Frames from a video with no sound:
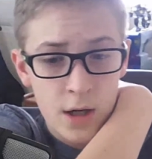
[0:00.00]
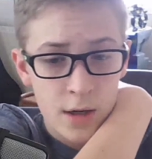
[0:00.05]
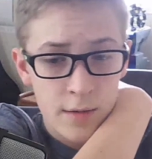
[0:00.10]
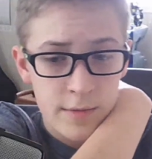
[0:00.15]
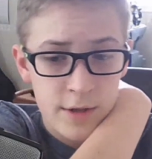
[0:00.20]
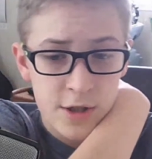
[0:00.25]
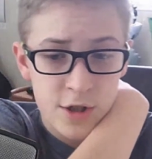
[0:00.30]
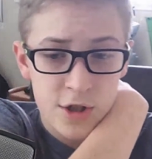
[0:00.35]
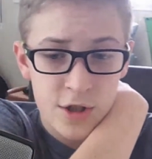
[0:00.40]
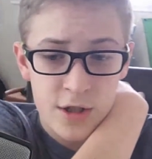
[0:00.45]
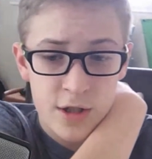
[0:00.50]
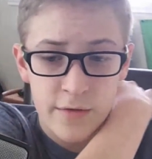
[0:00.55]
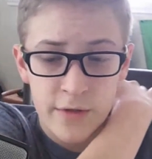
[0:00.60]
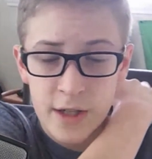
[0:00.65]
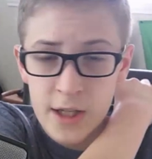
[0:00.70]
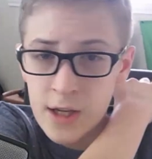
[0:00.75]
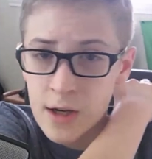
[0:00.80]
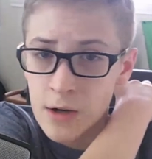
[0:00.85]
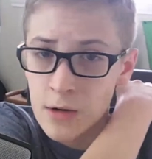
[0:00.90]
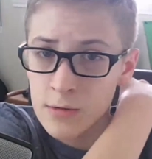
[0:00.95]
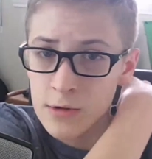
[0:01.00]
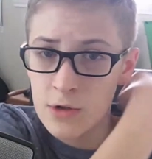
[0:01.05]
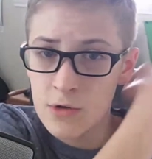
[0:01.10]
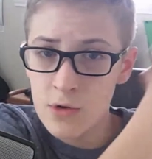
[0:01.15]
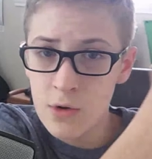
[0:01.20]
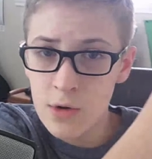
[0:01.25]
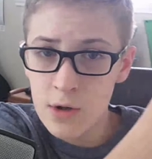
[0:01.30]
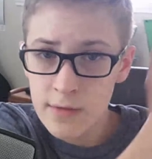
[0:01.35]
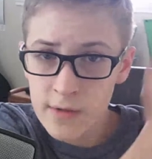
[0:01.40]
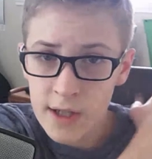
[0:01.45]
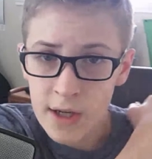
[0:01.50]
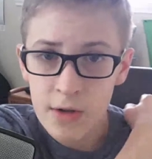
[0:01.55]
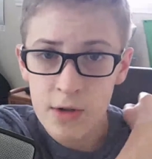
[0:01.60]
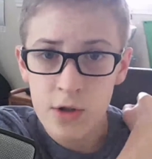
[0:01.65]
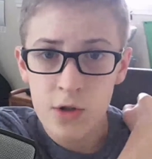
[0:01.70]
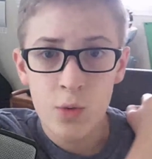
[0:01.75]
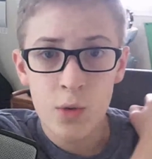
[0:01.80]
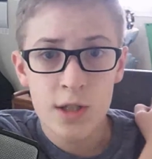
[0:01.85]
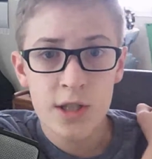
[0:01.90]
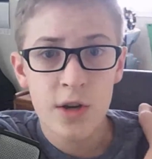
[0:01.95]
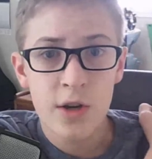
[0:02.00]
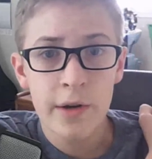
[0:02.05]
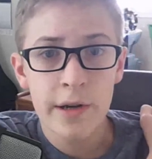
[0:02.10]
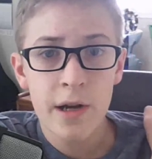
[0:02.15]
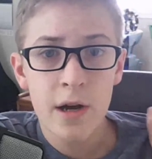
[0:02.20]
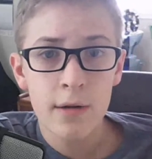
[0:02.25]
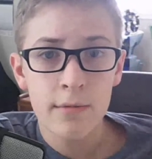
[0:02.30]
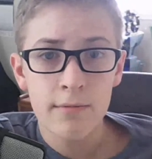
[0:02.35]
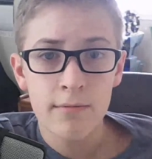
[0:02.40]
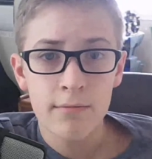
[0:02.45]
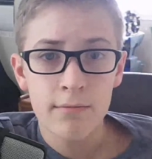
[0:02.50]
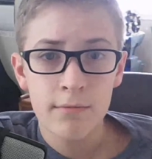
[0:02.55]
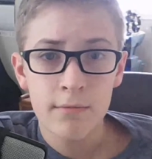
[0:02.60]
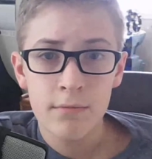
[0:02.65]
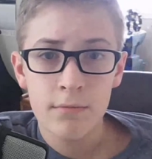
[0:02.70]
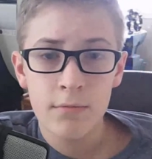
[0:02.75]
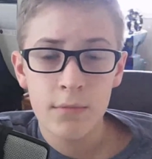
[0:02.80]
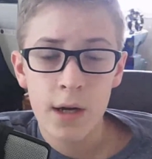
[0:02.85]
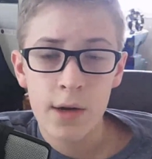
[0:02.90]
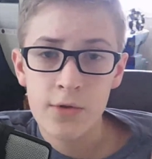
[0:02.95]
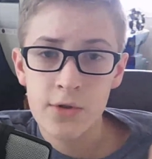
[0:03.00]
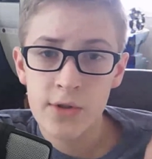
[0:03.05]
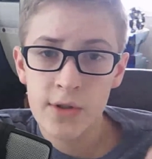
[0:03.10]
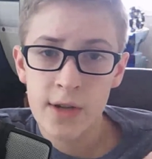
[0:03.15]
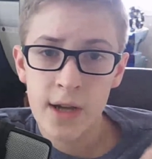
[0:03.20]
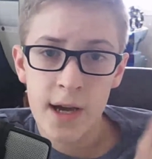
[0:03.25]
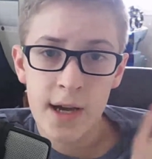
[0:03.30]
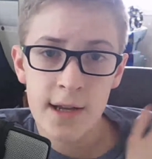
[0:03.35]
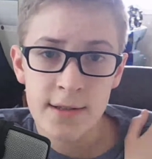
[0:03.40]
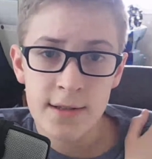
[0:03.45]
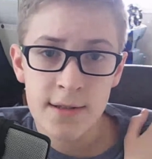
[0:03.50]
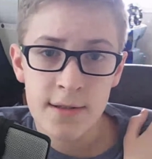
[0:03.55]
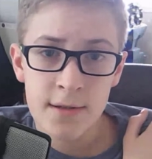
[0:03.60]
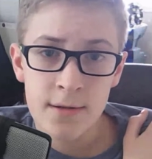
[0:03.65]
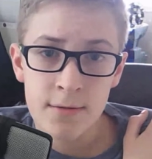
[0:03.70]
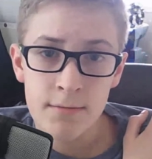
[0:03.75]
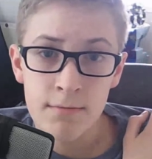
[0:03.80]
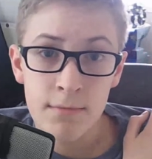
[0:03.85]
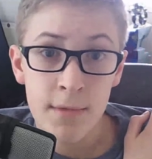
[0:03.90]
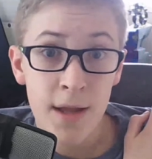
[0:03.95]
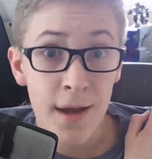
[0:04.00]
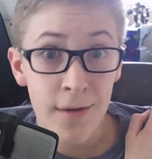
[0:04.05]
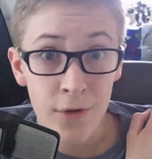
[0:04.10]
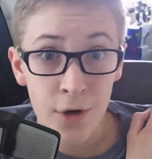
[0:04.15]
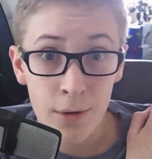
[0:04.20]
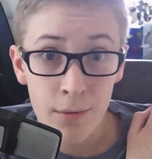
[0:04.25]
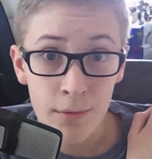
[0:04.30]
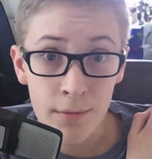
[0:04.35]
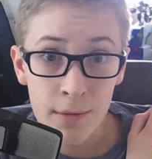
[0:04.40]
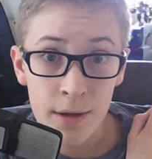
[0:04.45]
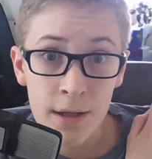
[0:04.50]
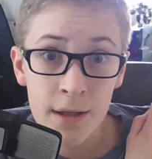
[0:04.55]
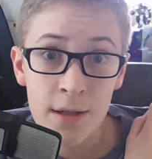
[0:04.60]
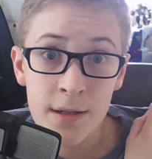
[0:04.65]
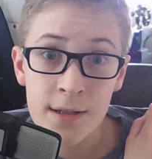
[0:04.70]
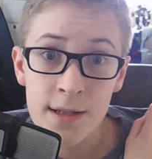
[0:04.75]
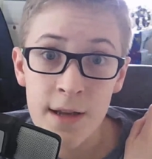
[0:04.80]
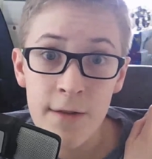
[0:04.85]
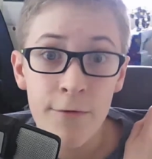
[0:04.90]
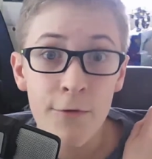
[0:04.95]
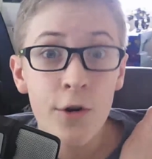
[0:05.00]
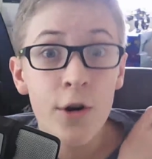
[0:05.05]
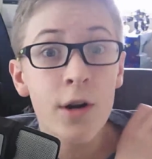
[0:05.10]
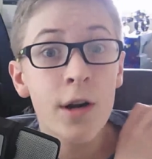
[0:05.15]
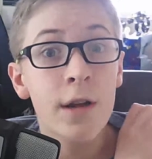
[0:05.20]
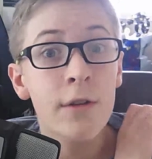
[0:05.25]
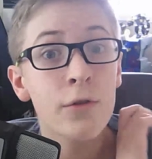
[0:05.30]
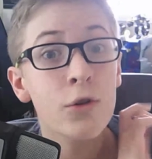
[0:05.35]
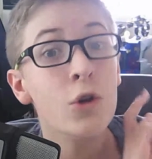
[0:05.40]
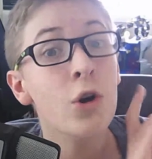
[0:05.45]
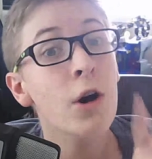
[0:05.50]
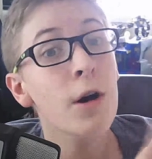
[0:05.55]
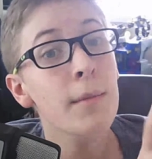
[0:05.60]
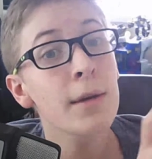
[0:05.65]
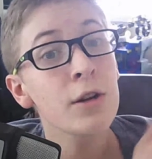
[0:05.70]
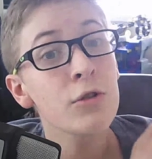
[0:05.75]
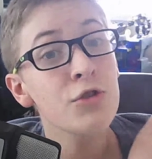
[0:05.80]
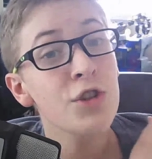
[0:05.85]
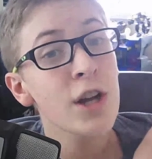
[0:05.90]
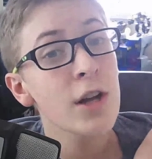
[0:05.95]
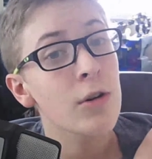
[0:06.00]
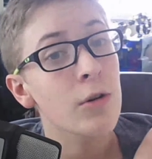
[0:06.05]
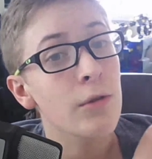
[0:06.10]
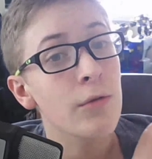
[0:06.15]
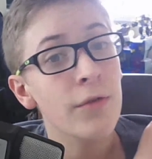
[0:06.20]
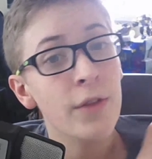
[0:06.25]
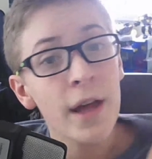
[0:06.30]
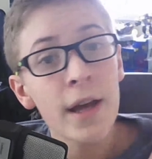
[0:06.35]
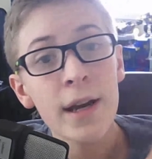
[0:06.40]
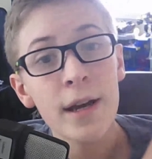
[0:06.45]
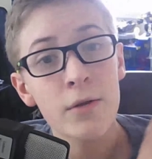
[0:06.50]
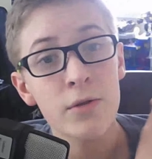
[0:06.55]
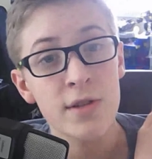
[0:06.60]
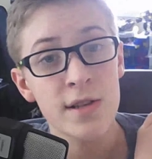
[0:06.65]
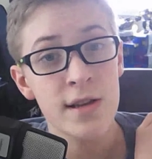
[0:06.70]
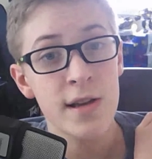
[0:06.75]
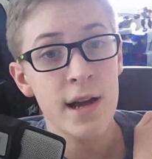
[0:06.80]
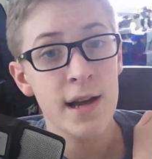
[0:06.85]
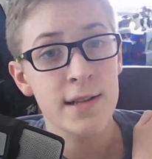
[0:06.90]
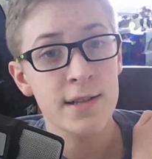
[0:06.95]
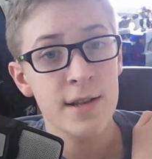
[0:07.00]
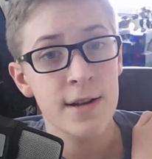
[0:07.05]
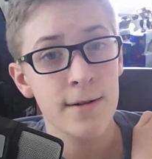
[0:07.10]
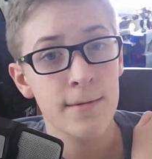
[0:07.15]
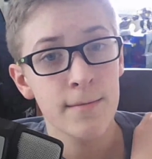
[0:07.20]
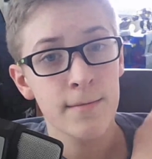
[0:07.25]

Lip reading: this is just a video to sort of tell you what's going on. I will see you guys never, except for if you go on my new channel. Then I will see you guys there.